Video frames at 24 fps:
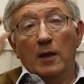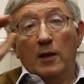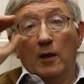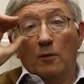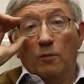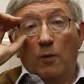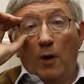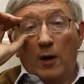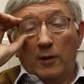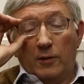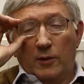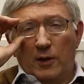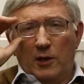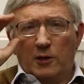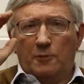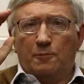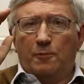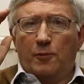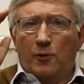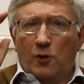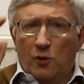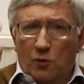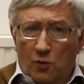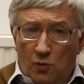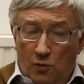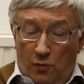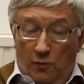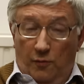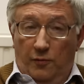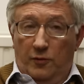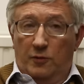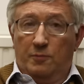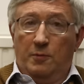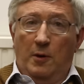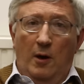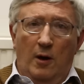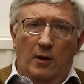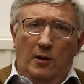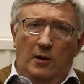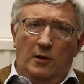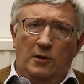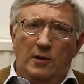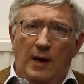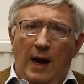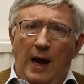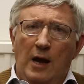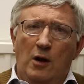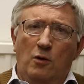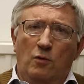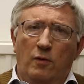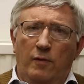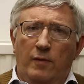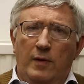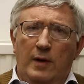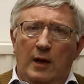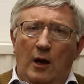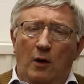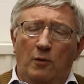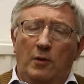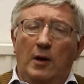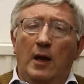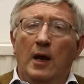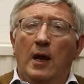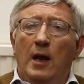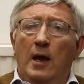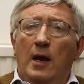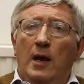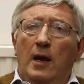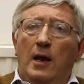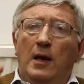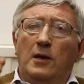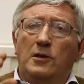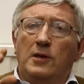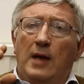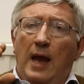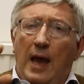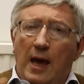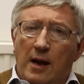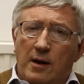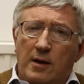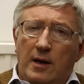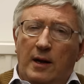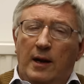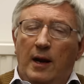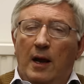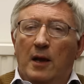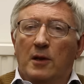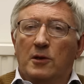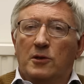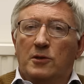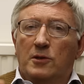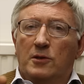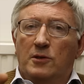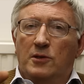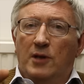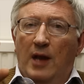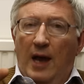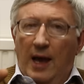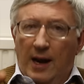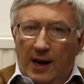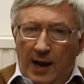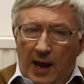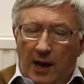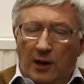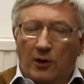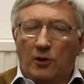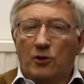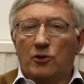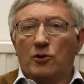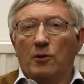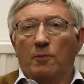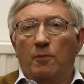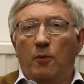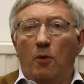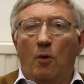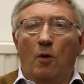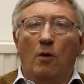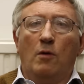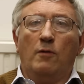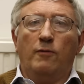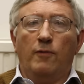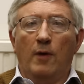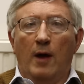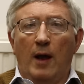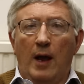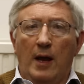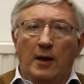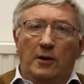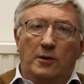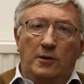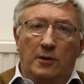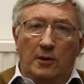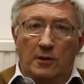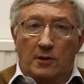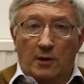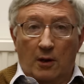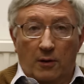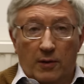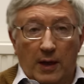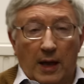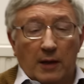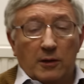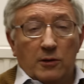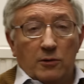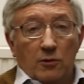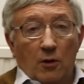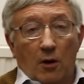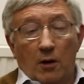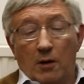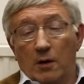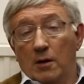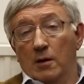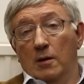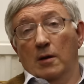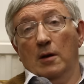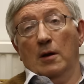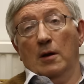that what this proves, beyond a shadow of a doubt, is Erdogan's direct support for ISIS. Now, that's not